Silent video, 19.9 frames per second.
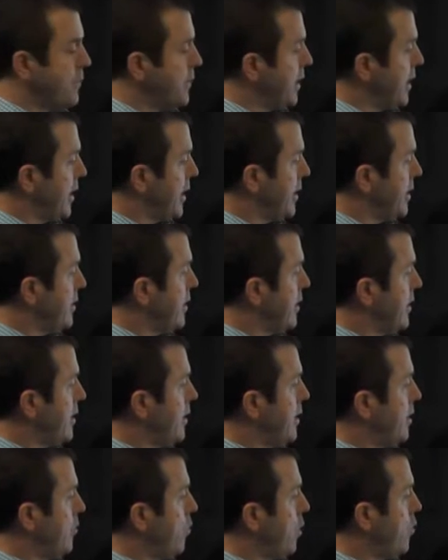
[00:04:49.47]
and
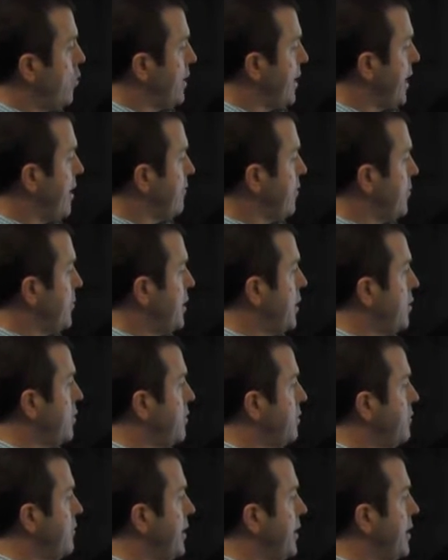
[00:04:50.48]
what we have up here
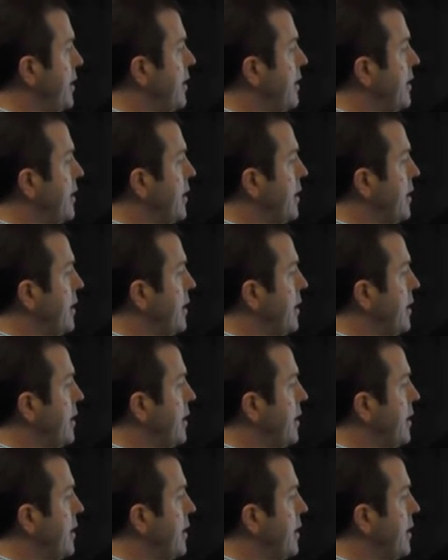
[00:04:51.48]
is a